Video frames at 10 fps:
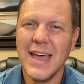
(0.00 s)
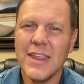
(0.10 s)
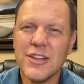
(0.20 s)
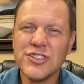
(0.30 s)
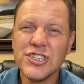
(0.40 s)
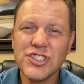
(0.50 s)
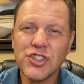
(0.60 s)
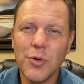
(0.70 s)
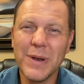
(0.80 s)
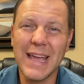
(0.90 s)
There's just
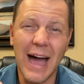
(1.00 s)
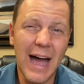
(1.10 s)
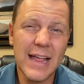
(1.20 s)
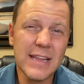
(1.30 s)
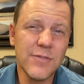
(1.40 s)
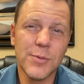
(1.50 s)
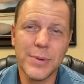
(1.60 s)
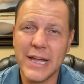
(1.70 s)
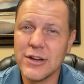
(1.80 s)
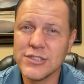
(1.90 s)
so many high-level
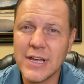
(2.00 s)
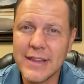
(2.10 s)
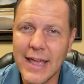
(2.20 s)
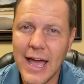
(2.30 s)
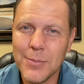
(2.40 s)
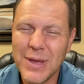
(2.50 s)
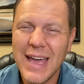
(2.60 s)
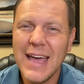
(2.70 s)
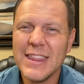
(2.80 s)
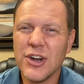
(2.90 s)
players on the app
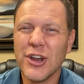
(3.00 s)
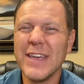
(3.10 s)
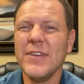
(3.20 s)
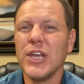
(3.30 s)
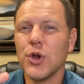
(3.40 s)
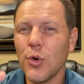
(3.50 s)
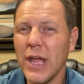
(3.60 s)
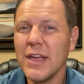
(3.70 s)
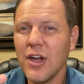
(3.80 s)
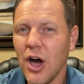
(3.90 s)
that are giving
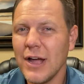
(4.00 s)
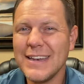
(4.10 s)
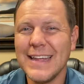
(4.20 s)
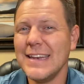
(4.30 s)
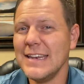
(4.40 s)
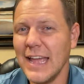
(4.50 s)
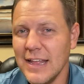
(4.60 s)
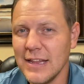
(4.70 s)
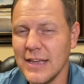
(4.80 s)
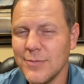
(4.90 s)
great content
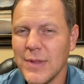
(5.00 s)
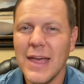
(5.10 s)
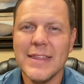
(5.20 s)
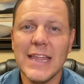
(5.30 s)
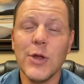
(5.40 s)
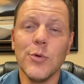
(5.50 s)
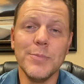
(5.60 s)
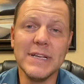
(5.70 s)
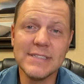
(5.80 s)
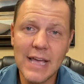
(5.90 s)
daily that it would
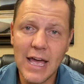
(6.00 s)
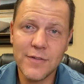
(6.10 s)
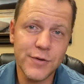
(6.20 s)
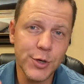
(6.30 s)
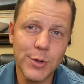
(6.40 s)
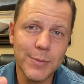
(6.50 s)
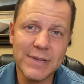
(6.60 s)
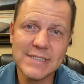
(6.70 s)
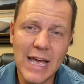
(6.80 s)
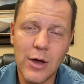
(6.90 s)
be sad for you to
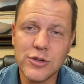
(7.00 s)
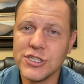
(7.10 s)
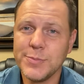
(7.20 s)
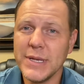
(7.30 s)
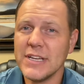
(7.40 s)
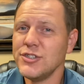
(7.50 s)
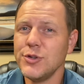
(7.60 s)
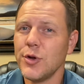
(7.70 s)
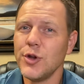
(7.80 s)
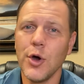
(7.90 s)
miss out just because you
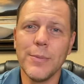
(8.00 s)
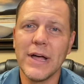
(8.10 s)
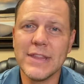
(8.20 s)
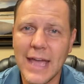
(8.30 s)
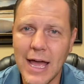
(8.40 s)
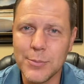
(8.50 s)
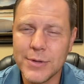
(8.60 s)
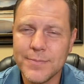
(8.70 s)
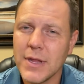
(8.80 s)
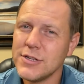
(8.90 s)
don't know about the app.
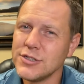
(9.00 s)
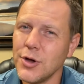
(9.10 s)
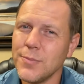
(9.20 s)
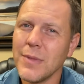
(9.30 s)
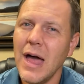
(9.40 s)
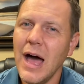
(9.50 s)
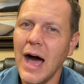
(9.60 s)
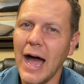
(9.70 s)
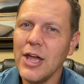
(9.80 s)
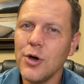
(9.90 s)
So
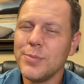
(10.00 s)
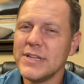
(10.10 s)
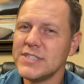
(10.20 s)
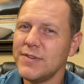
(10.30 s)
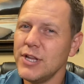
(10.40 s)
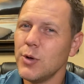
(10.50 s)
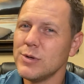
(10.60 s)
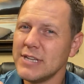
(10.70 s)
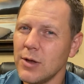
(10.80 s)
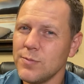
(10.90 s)
I hope this video was
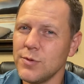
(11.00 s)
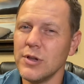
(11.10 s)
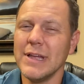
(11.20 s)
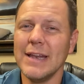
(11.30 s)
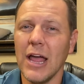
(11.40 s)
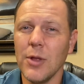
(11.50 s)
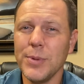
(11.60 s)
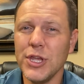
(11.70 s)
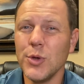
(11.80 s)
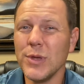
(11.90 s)
helpful in
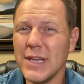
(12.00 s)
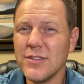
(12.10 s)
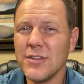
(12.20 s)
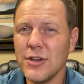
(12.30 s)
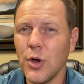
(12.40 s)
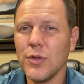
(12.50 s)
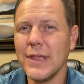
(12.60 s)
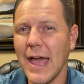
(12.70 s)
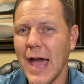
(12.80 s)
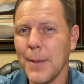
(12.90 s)
helping you get to know the
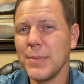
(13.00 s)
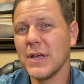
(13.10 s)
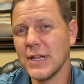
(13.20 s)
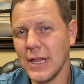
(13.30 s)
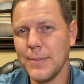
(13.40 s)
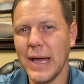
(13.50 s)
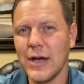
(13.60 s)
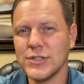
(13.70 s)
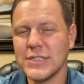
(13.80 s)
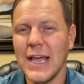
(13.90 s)
app
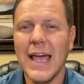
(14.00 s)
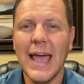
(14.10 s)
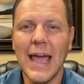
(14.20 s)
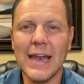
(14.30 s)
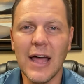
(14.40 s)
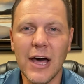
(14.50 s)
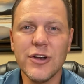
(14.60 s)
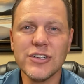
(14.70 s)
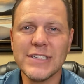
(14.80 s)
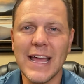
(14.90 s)
Clubhouse and
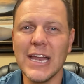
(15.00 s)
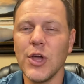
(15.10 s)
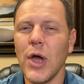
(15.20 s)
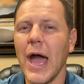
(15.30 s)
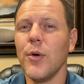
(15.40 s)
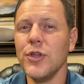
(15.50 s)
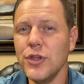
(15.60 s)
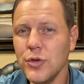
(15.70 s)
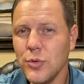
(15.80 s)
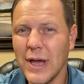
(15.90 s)
understanding how
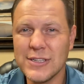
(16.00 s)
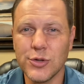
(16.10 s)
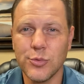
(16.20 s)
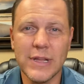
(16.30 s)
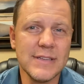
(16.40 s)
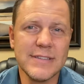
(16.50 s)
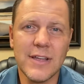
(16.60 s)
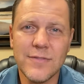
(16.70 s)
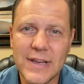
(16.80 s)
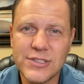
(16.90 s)
you as a real estate
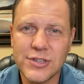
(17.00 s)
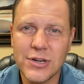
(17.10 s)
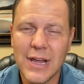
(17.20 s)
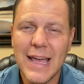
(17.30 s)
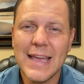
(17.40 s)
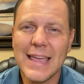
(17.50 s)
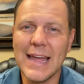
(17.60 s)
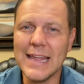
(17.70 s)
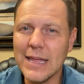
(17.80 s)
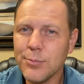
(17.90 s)
investor
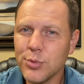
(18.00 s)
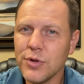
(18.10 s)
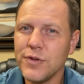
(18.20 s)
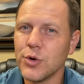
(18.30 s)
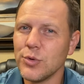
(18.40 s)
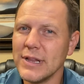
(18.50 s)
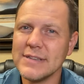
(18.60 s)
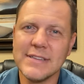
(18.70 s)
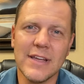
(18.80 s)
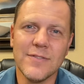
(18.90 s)
can improve your real
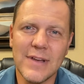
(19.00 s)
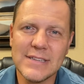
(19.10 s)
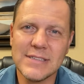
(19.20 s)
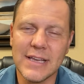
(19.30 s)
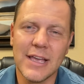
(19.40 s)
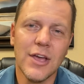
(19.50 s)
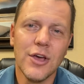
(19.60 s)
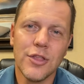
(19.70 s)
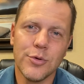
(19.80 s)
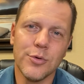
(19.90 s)
estate investing
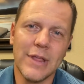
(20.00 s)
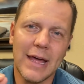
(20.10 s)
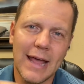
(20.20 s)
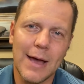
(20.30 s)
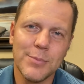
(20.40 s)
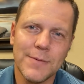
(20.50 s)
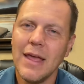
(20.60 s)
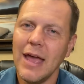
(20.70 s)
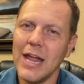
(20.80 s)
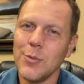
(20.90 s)
through that app.
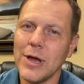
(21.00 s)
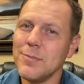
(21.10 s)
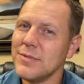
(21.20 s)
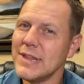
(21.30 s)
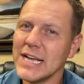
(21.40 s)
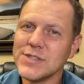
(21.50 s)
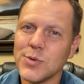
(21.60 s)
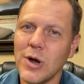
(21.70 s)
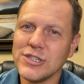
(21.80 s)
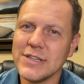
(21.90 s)
Anyway, thanks for
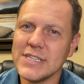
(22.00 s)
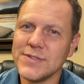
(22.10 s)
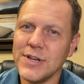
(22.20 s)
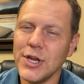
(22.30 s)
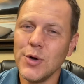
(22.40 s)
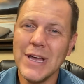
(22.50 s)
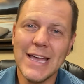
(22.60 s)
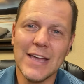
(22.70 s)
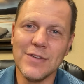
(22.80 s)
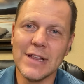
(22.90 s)
watching this video.
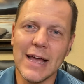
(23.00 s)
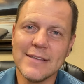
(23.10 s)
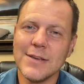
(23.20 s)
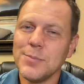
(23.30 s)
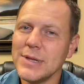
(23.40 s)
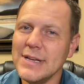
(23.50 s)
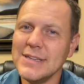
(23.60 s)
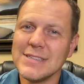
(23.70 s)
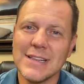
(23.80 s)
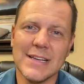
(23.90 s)
If you liked it,
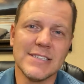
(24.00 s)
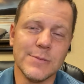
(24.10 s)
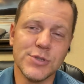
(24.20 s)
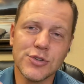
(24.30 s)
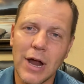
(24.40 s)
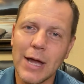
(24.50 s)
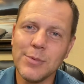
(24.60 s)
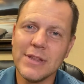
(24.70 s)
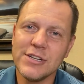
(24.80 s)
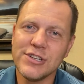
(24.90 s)
please click subscribe
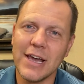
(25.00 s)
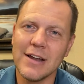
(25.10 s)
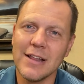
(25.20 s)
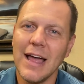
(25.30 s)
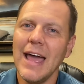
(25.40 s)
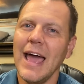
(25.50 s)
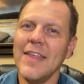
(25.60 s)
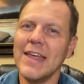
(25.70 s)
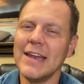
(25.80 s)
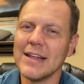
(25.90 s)
to the channel and
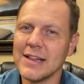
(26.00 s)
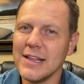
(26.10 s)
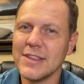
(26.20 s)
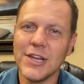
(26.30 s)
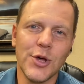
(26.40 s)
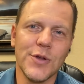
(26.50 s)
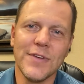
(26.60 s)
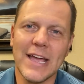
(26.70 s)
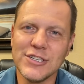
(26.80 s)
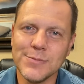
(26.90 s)
then click the
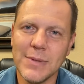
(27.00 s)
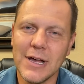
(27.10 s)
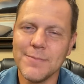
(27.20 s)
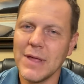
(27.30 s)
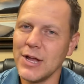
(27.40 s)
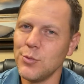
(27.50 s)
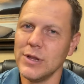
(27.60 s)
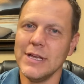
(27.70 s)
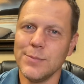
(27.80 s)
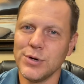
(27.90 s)
notification bell. I'd
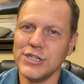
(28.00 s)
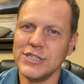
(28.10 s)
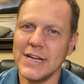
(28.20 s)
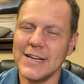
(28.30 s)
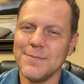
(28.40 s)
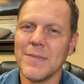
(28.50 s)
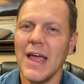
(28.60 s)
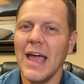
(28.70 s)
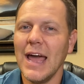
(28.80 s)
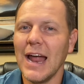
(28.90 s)
really appreciate it.
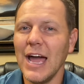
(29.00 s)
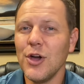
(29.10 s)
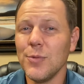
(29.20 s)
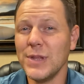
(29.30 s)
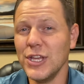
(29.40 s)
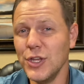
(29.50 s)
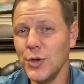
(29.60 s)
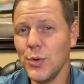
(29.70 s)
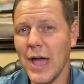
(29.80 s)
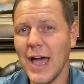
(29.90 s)
And I hope that
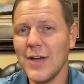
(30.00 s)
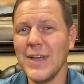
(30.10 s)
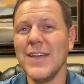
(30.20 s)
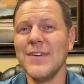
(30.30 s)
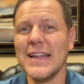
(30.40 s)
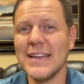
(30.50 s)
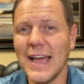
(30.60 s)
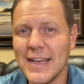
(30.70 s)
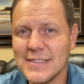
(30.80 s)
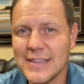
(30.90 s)
you have a
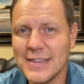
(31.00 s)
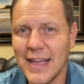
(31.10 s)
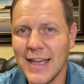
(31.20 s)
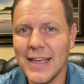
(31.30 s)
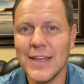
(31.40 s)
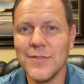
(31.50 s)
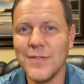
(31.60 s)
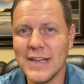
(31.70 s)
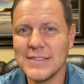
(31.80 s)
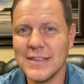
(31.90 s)
fantastic day
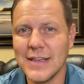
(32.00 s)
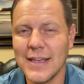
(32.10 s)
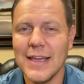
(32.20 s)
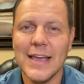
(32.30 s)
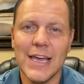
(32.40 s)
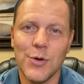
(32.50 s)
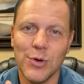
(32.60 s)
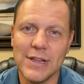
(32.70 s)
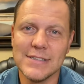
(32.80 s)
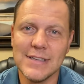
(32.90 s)
investing in
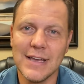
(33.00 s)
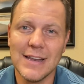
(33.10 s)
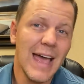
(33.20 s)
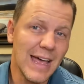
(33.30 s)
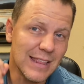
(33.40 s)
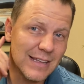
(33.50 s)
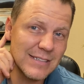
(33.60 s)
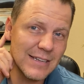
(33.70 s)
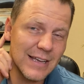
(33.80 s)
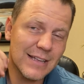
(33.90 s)
real estate and
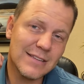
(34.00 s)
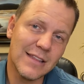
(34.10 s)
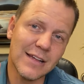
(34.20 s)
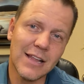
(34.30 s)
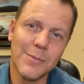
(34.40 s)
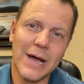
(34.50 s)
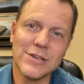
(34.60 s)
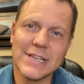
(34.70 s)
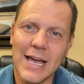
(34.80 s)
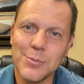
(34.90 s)
listening to the
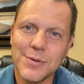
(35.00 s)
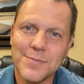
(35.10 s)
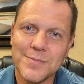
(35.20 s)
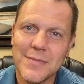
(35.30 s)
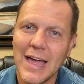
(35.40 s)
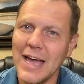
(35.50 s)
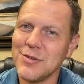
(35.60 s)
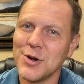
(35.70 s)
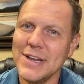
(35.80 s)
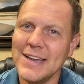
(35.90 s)
Clubhouse app. Have a
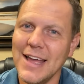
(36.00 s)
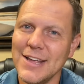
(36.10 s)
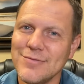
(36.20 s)
great day.